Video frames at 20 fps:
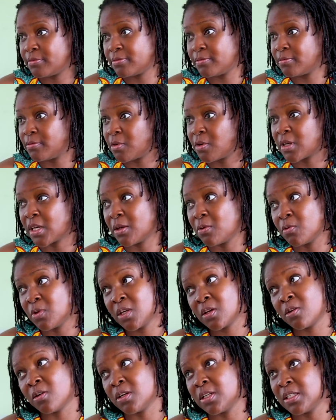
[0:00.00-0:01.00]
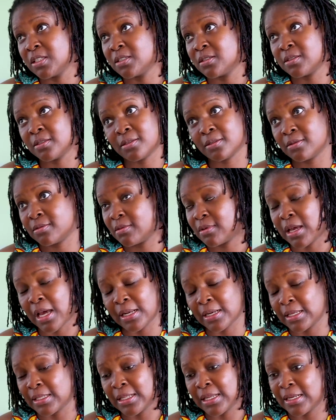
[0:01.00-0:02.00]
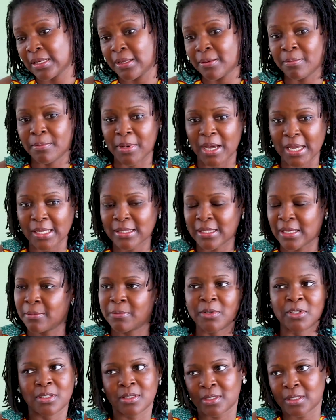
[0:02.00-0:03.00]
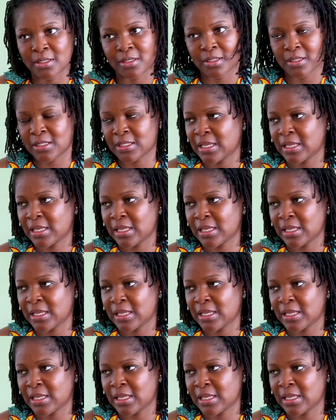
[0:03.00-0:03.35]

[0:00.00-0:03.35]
Yeah. Okay, we call it another name back there, but it's still the